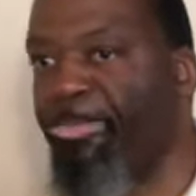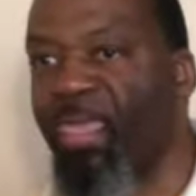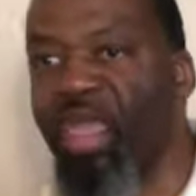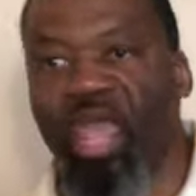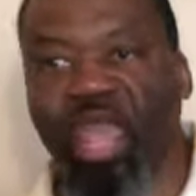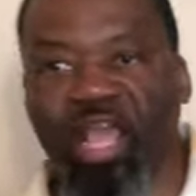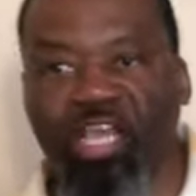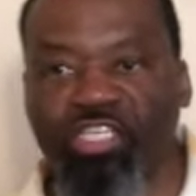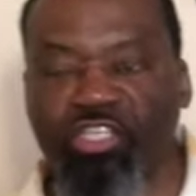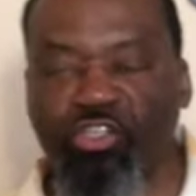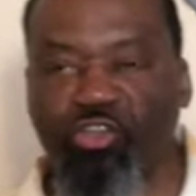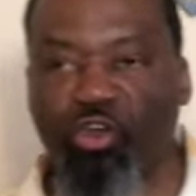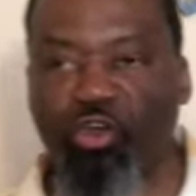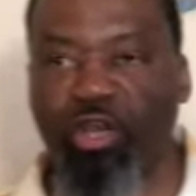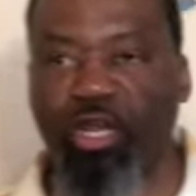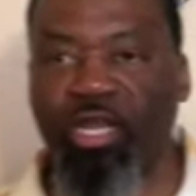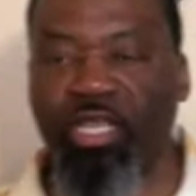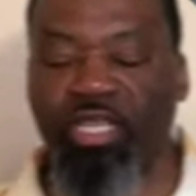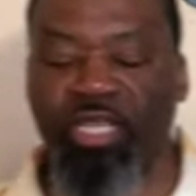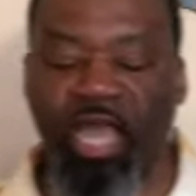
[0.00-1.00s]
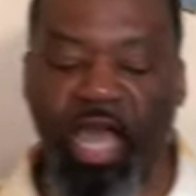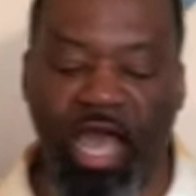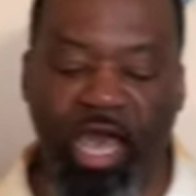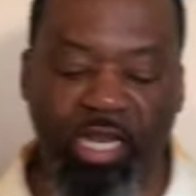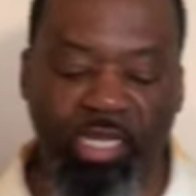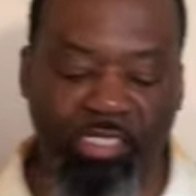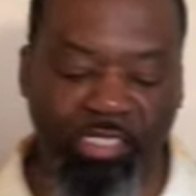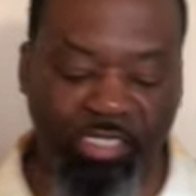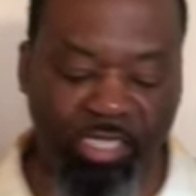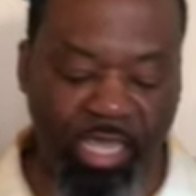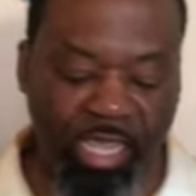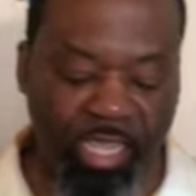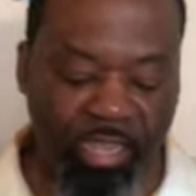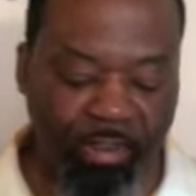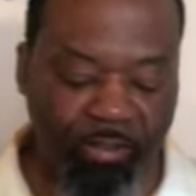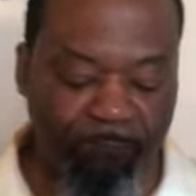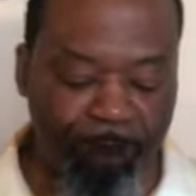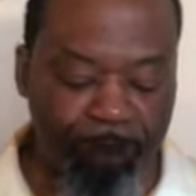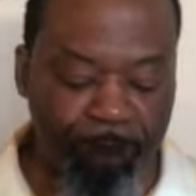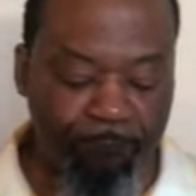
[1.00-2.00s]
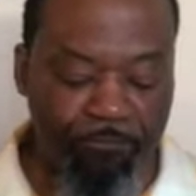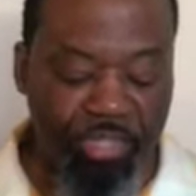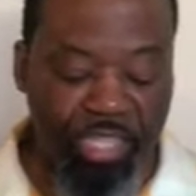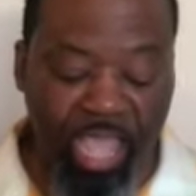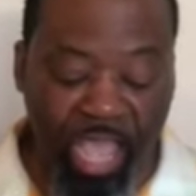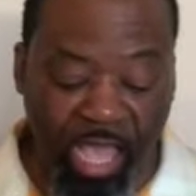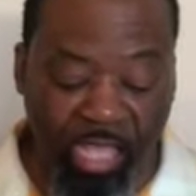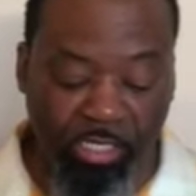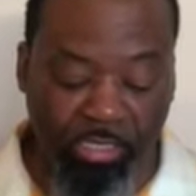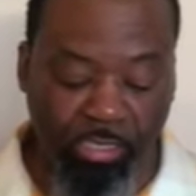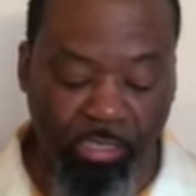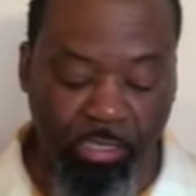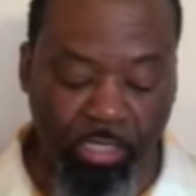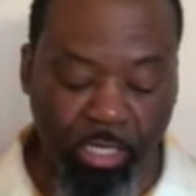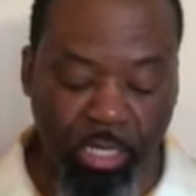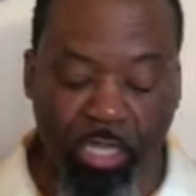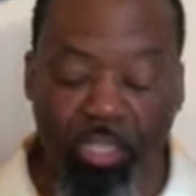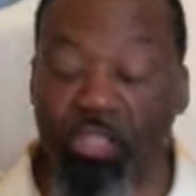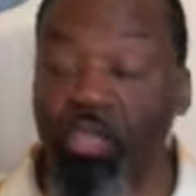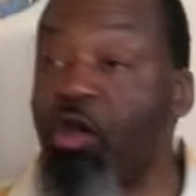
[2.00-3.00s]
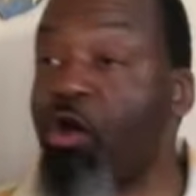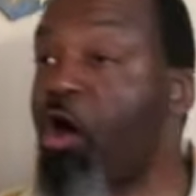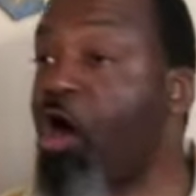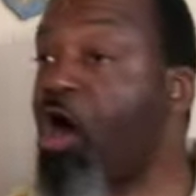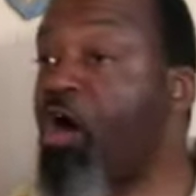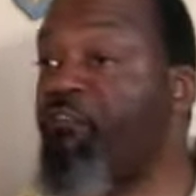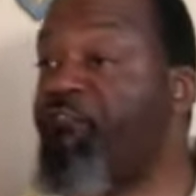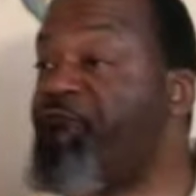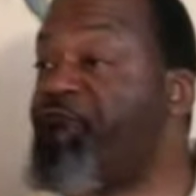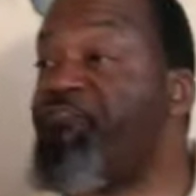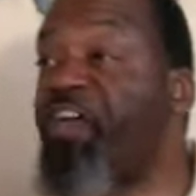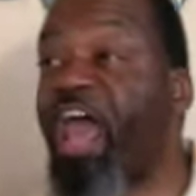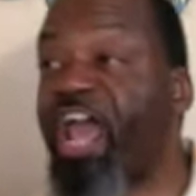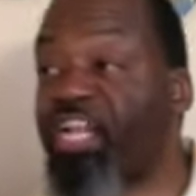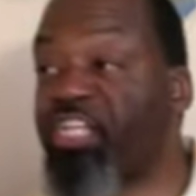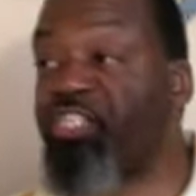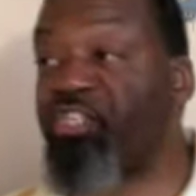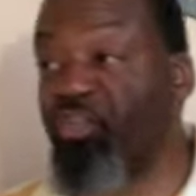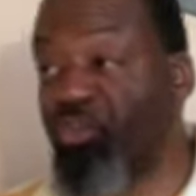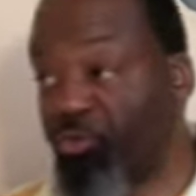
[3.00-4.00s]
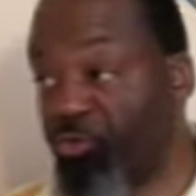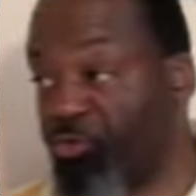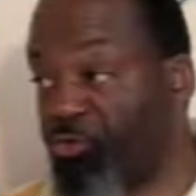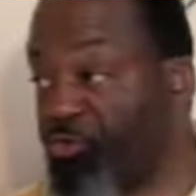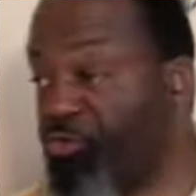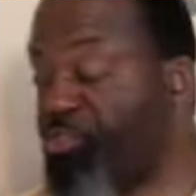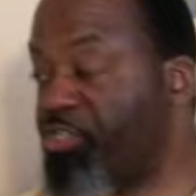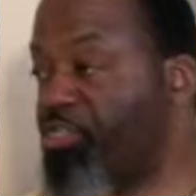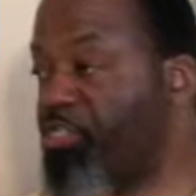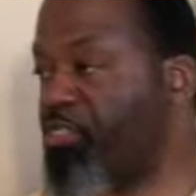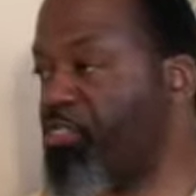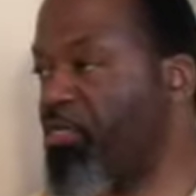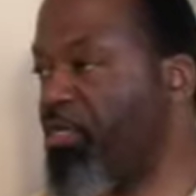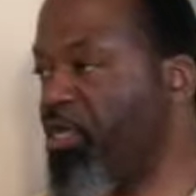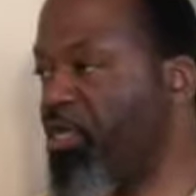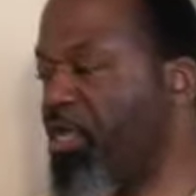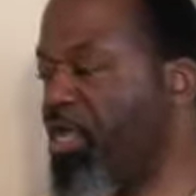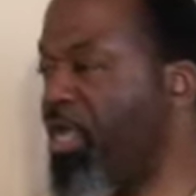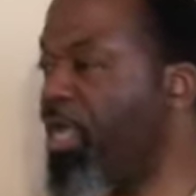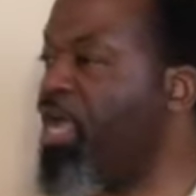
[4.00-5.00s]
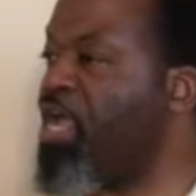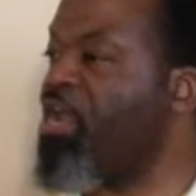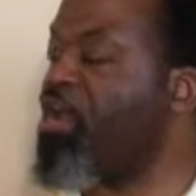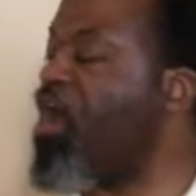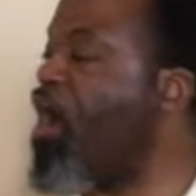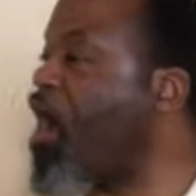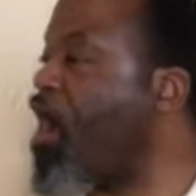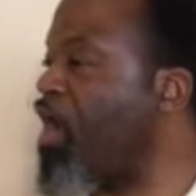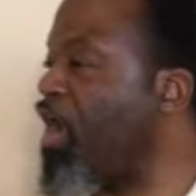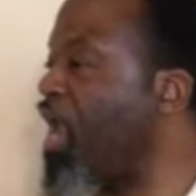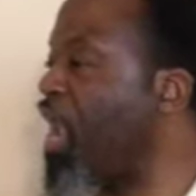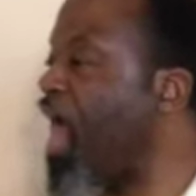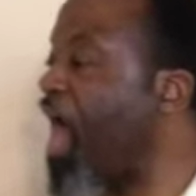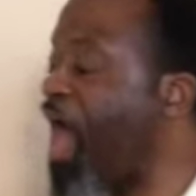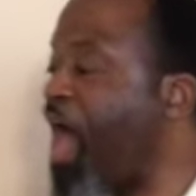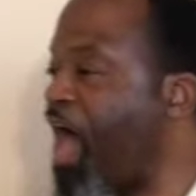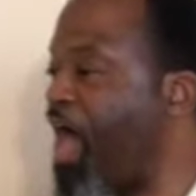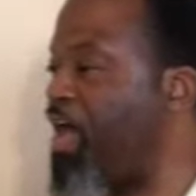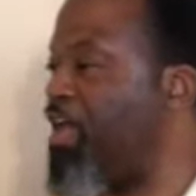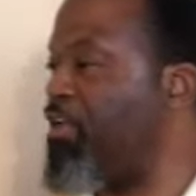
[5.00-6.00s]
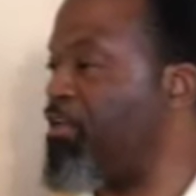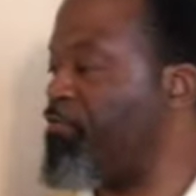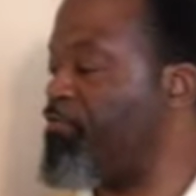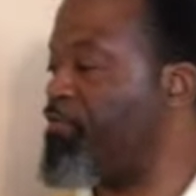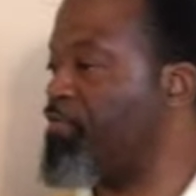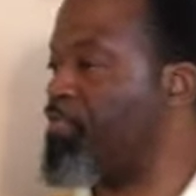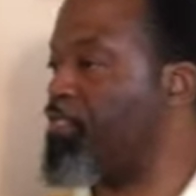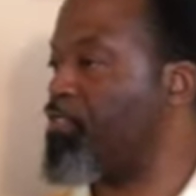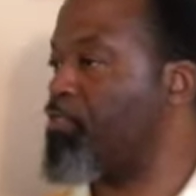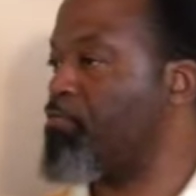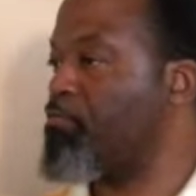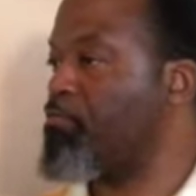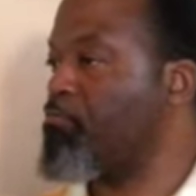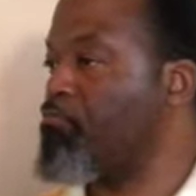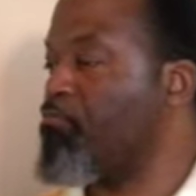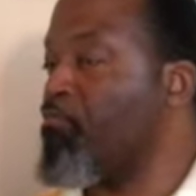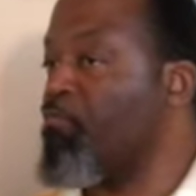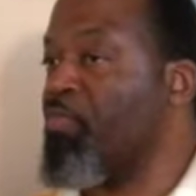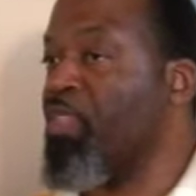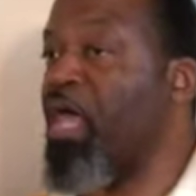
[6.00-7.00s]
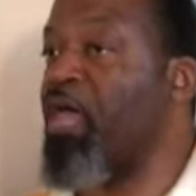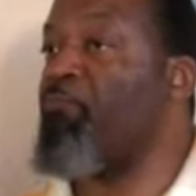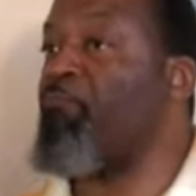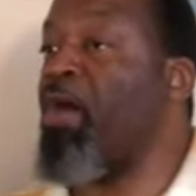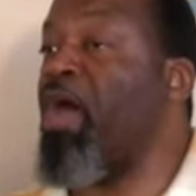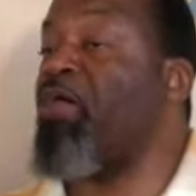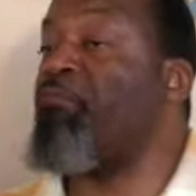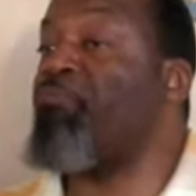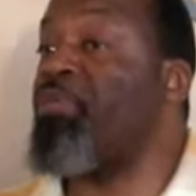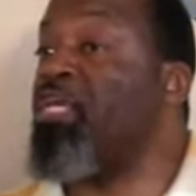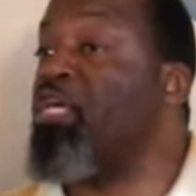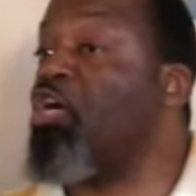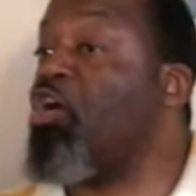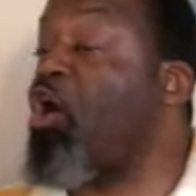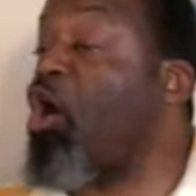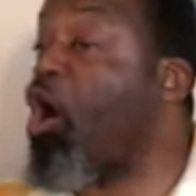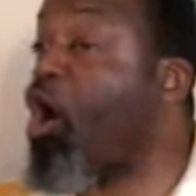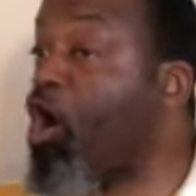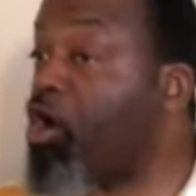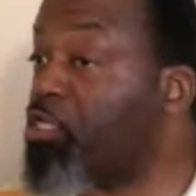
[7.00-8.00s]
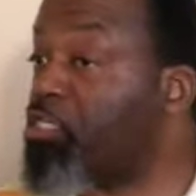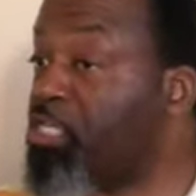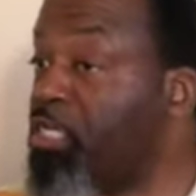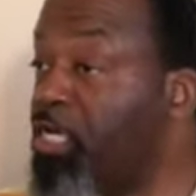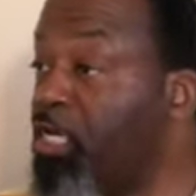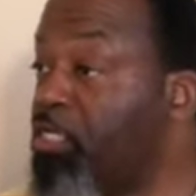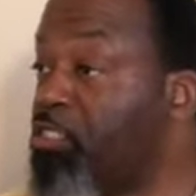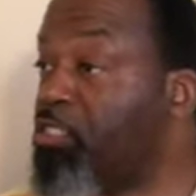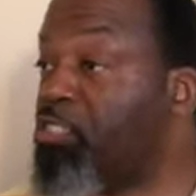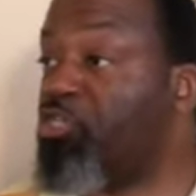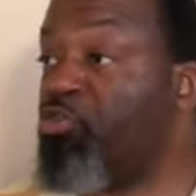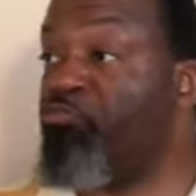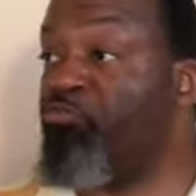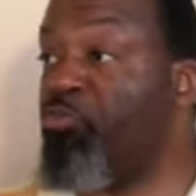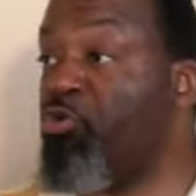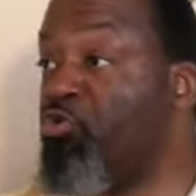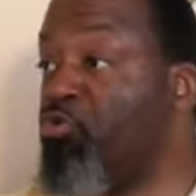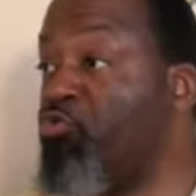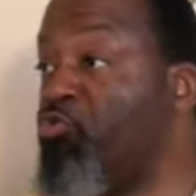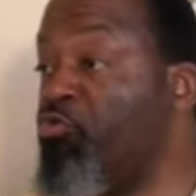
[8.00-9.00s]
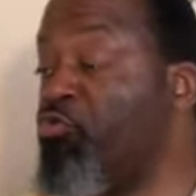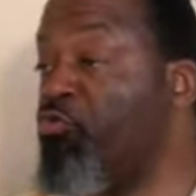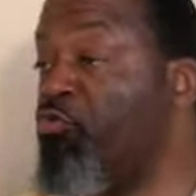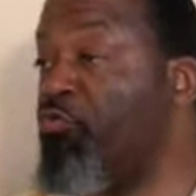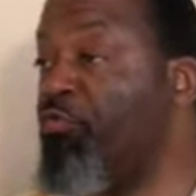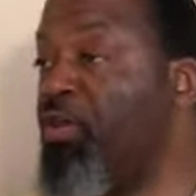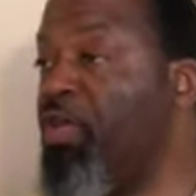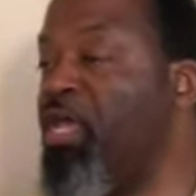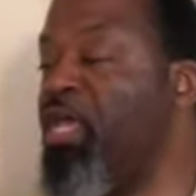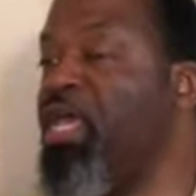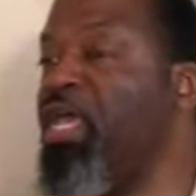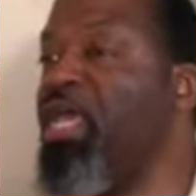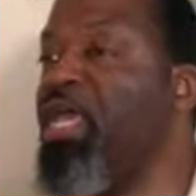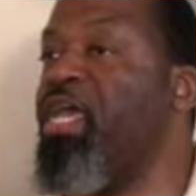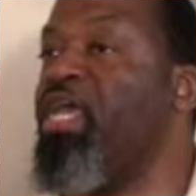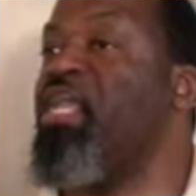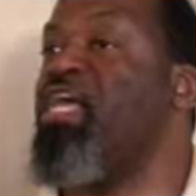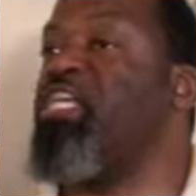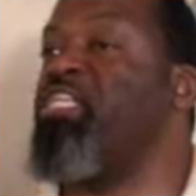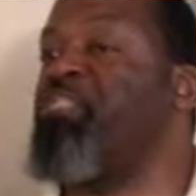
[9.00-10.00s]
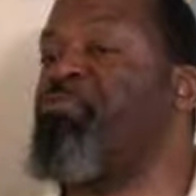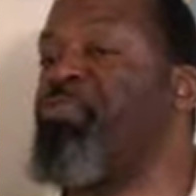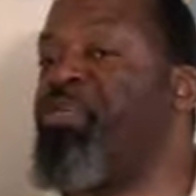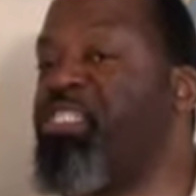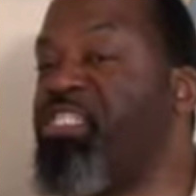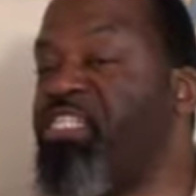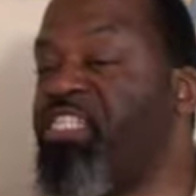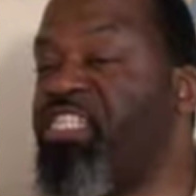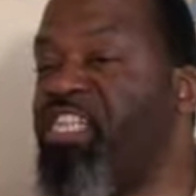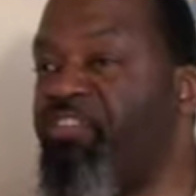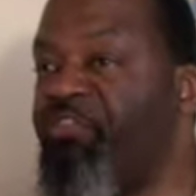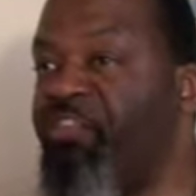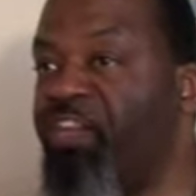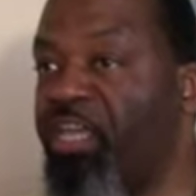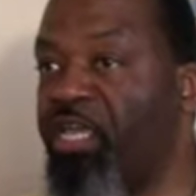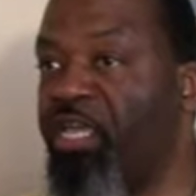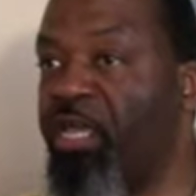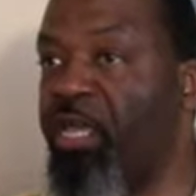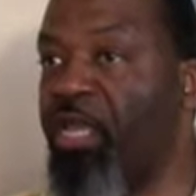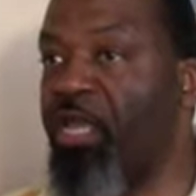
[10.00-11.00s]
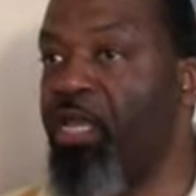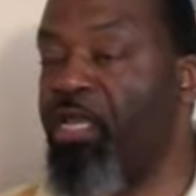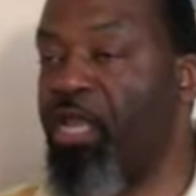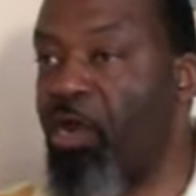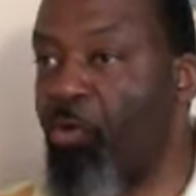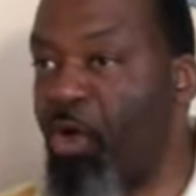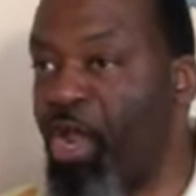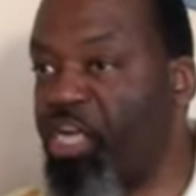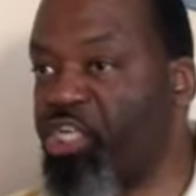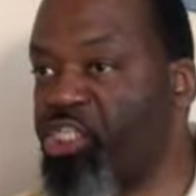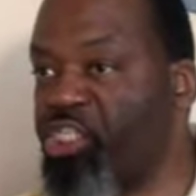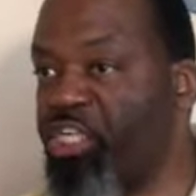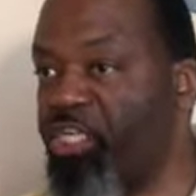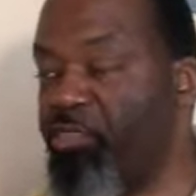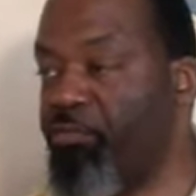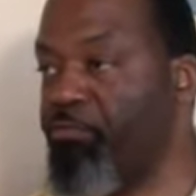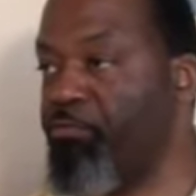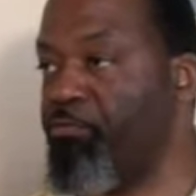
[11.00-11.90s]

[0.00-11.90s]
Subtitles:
Externally, God is saying, yes, there are factors in our lives that might be causing us to move in a specific direction.